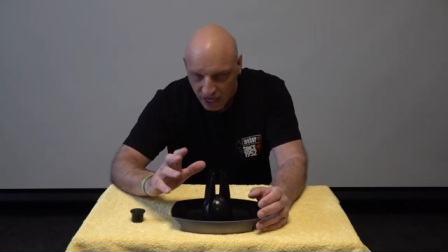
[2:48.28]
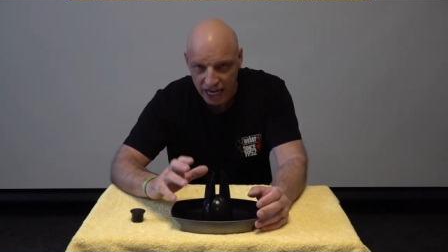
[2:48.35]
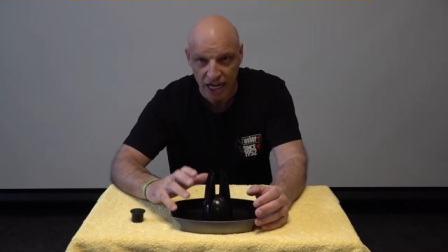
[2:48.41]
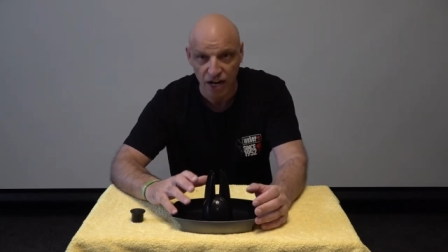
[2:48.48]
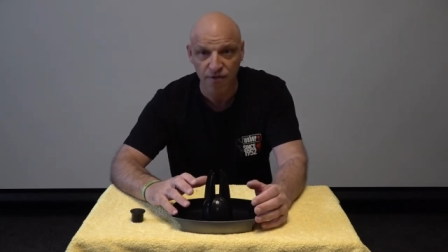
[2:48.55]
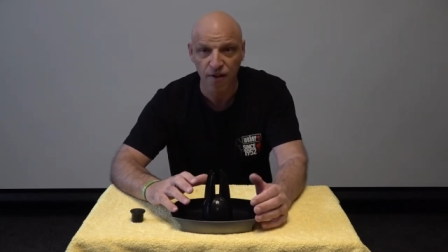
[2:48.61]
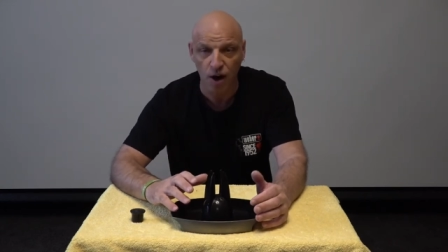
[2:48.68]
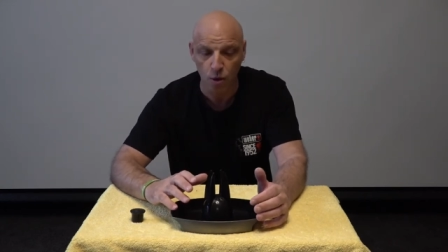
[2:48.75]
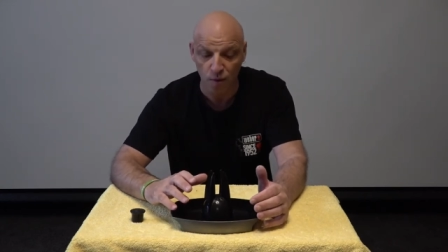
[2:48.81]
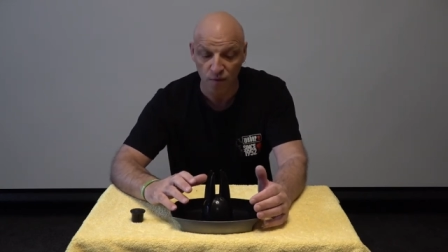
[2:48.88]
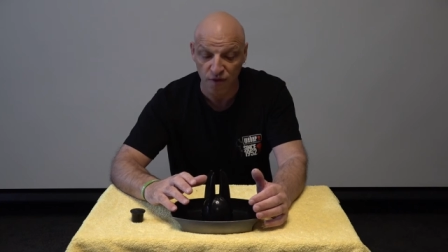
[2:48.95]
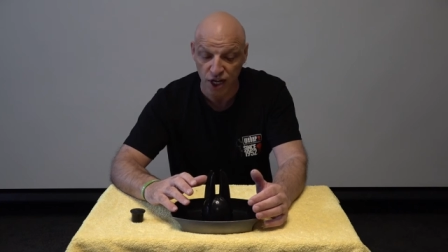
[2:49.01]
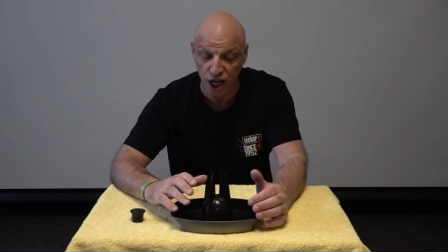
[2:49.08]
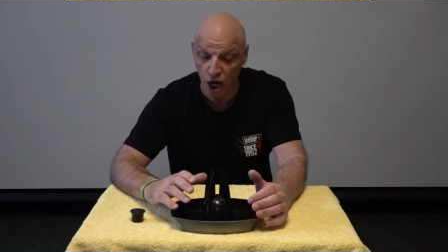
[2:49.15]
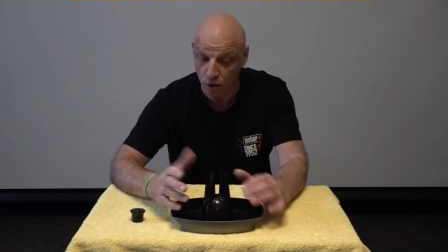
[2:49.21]
in a follow-up
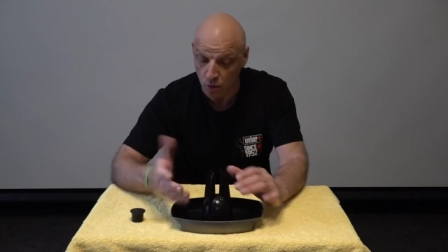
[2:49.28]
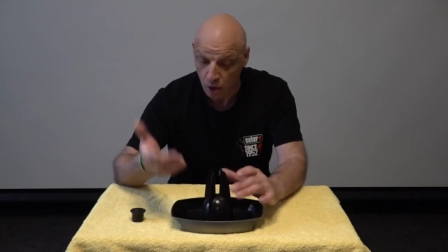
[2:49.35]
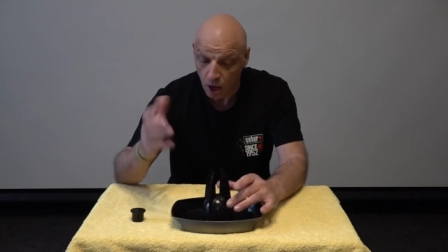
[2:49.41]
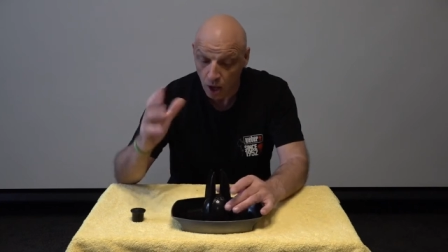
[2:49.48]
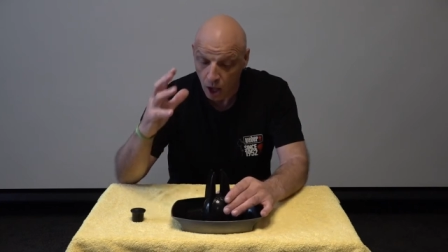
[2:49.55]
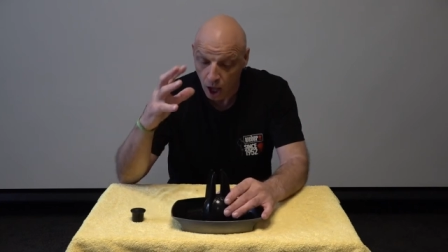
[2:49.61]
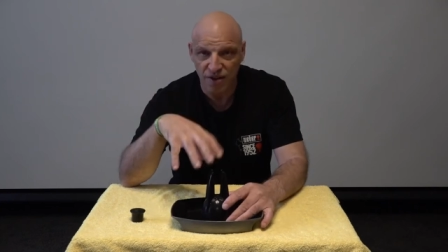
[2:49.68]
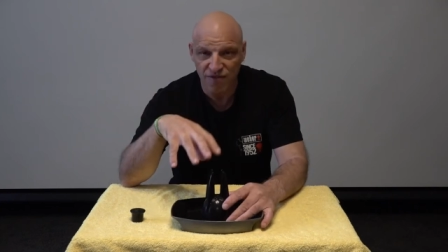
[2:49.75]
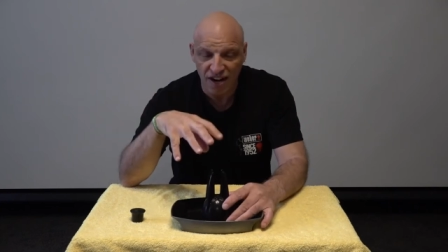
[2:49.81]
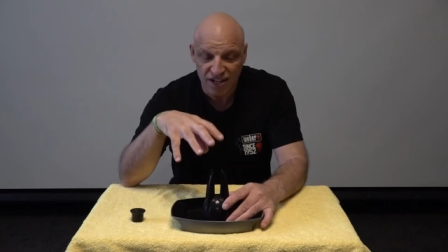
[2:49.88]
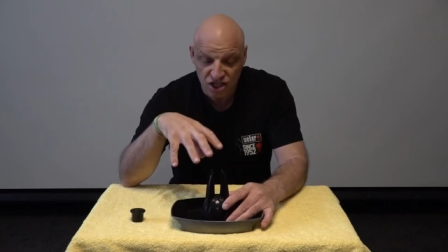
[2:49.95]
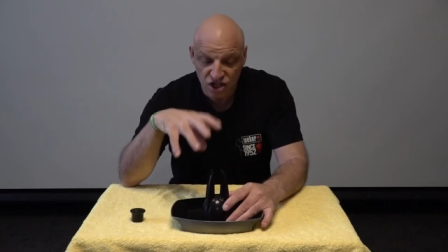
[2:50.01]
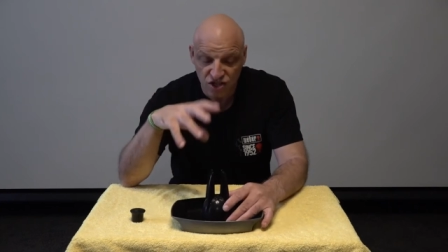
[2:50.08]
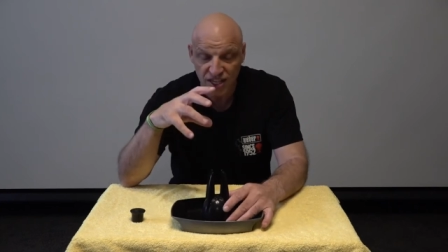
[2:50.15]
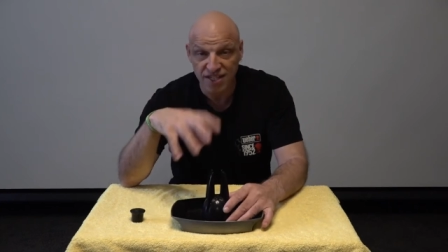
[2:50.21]
video. The
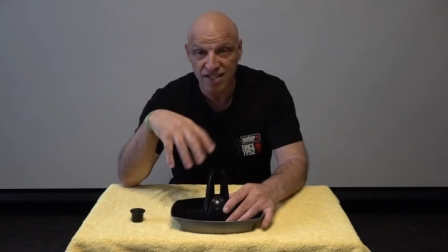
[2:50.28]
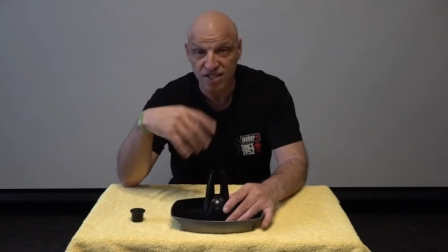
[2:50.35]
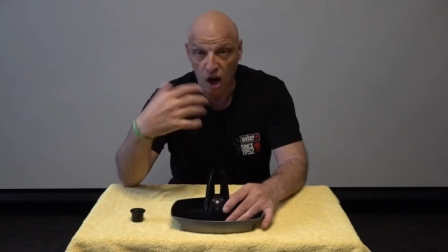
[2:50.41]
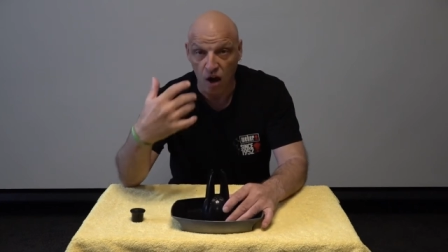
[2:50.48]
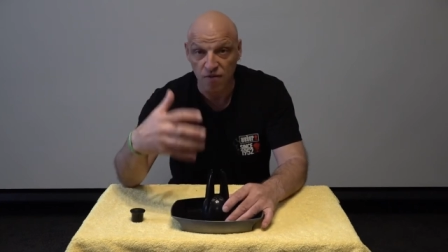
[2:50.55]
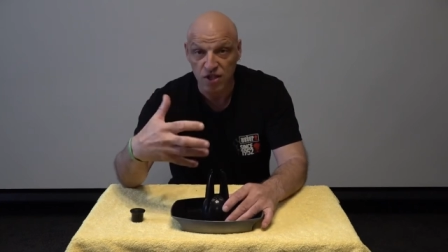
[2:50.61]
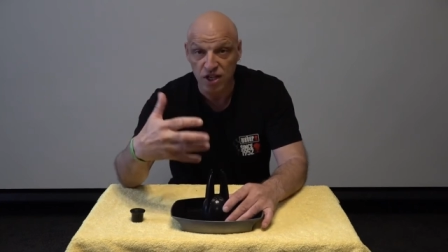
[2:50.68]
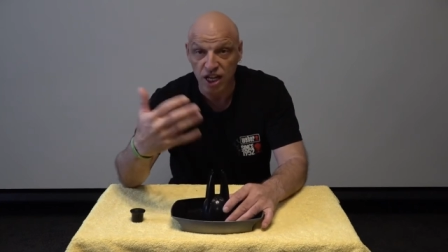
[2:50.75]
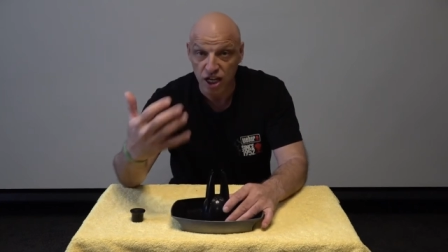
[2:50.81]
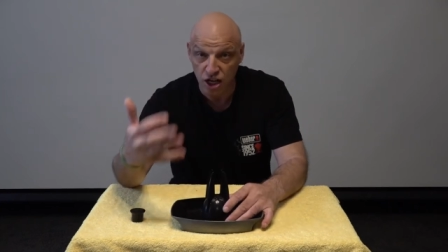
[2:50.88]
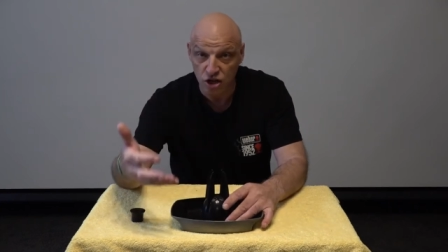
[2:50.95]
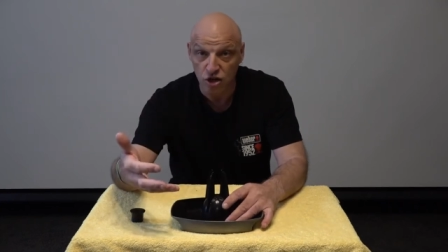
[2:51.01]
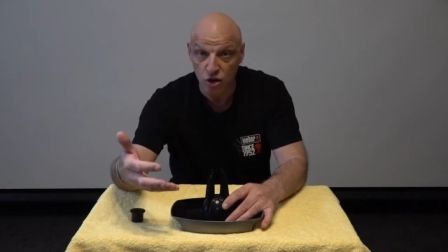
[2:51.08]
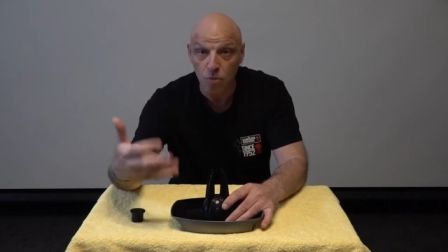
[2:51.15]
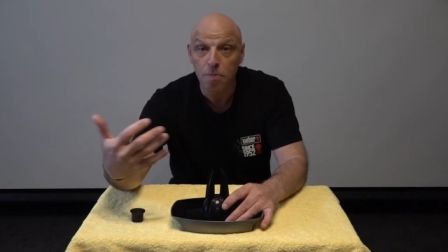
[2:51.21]
advantage of this is obviously you
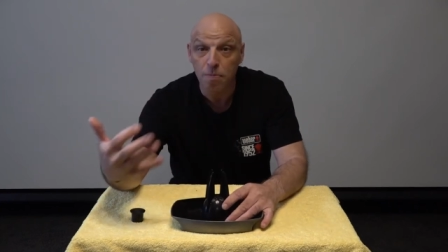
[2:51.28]
can do